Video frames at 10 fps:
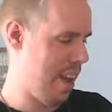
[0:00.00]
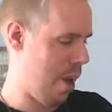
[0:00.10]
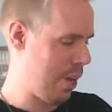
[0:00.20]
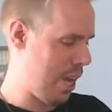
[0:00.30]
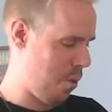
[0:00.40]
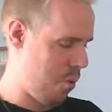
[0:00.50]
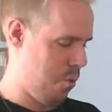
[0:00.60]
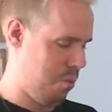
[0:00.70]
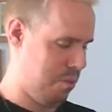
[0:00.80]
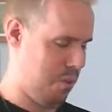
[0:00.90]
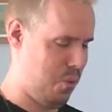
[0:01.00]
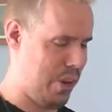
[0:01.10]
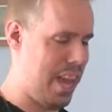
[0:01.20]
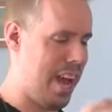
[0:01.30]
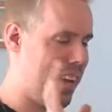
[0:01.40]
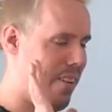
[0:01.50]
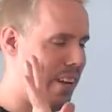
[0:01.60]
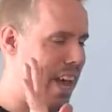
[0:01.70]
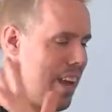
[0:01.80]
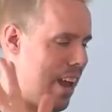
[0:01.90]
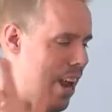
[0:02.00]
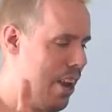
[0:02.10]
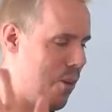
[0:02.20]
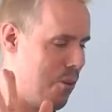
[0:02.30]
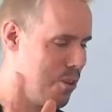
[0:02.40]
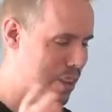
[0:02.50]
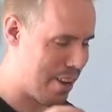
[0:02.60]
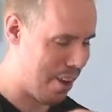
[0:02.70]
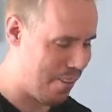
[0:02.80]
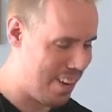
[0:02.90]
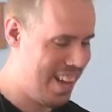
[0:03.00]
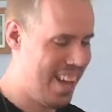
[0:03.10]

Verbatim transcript: okay, ooh, ooh, okay, okay, a lot of oohs, I know.